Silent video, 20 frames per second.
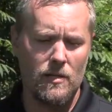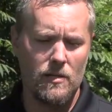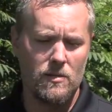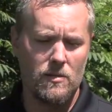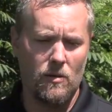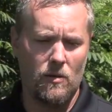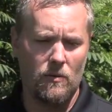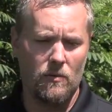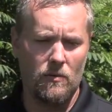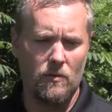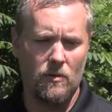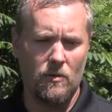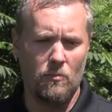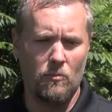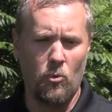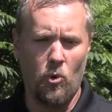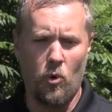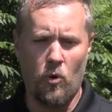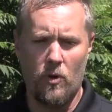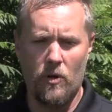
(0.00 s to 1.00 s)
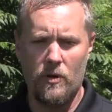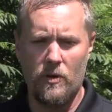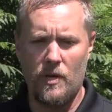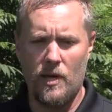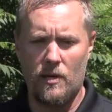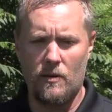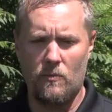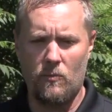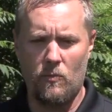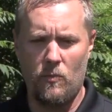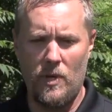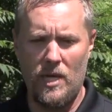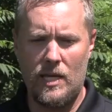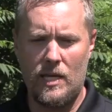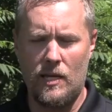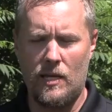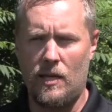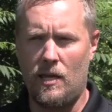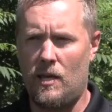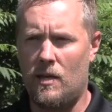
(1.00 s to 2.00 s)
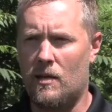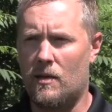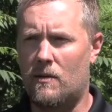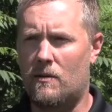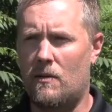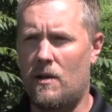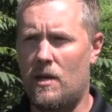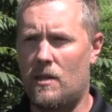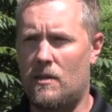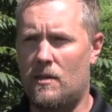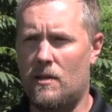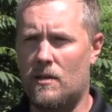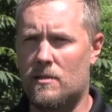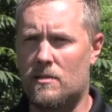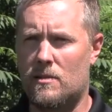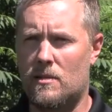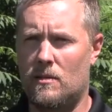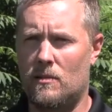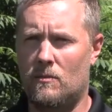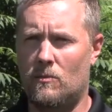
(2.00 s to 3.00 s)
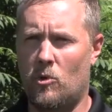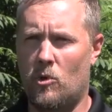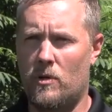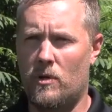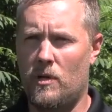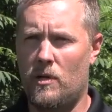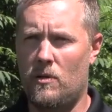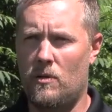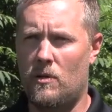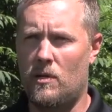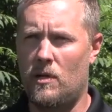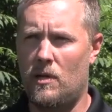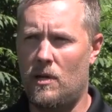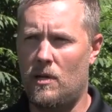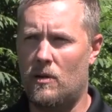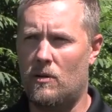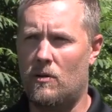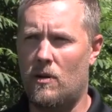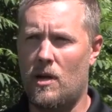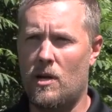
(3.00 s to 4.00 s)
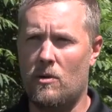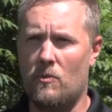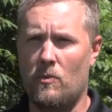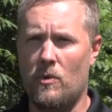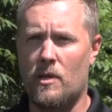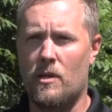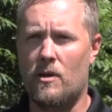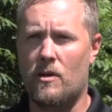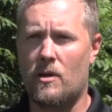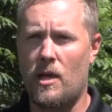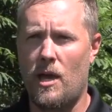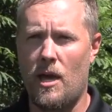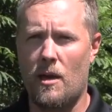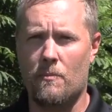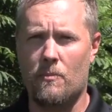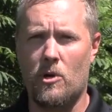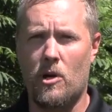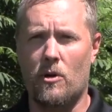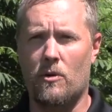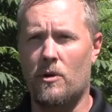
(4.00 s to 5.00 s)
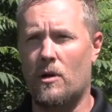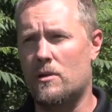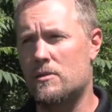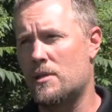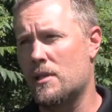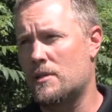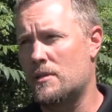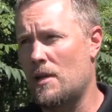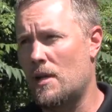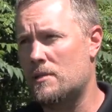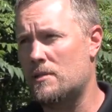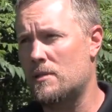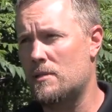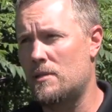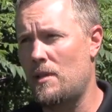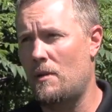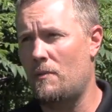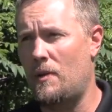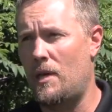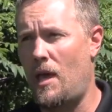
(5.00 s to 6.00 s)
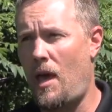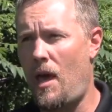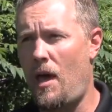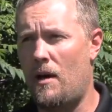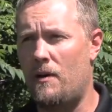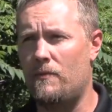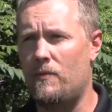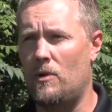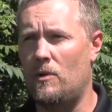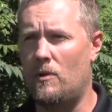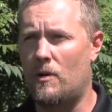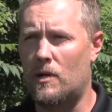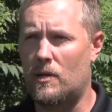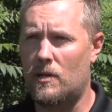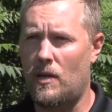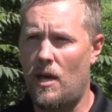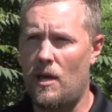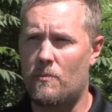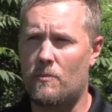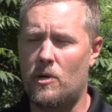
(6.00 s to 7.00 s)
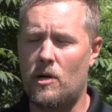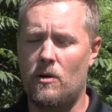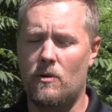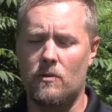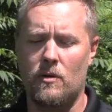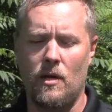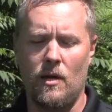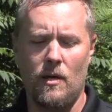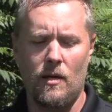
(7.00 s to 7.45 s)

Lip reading: So the more that we can integrate this, and the more that you can integrate it with our campground, our successes that we have, our campground,